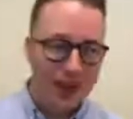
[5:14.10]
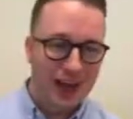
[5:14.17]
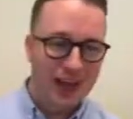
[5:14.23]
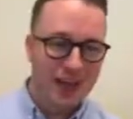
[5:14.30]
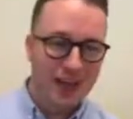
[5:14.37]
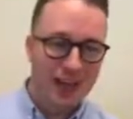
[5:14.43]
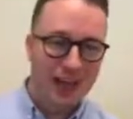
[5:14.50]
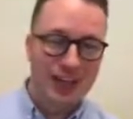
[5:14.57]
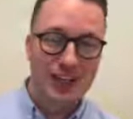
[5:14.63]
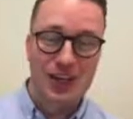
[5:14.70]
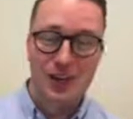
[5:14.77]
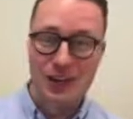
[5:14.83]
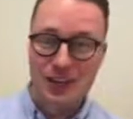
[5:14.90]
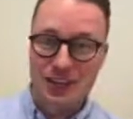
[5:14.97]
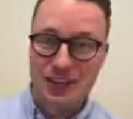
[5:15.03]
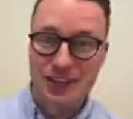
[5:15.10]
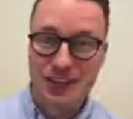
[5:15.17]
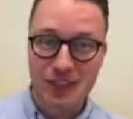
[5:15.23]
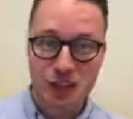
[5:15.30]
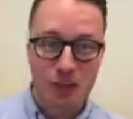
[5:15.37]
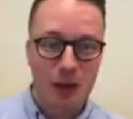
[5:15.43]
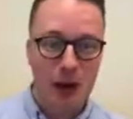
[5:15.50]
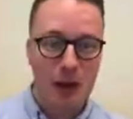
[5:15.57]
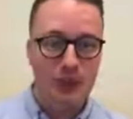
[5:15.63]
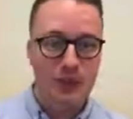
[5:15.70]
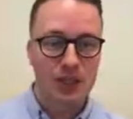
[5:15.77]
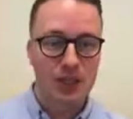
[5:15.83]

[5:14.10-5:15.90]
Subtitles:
to let you know that this is a new option.